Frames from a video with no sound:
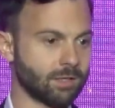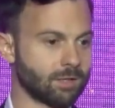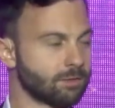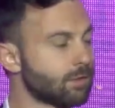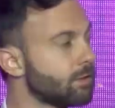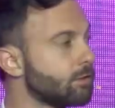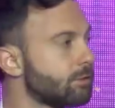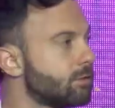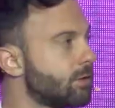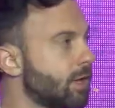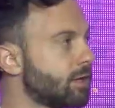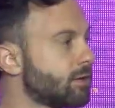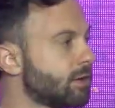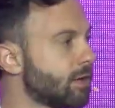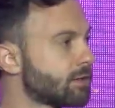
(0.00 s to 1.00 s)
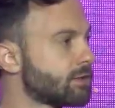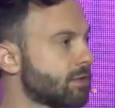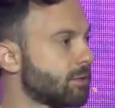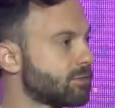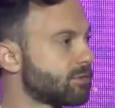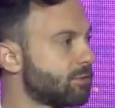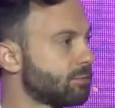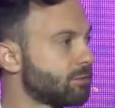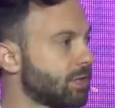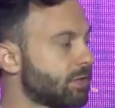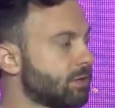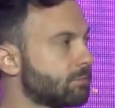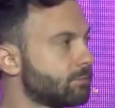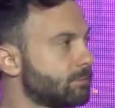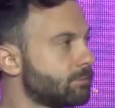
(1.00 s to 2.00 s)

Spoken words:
and then take the next steps from there.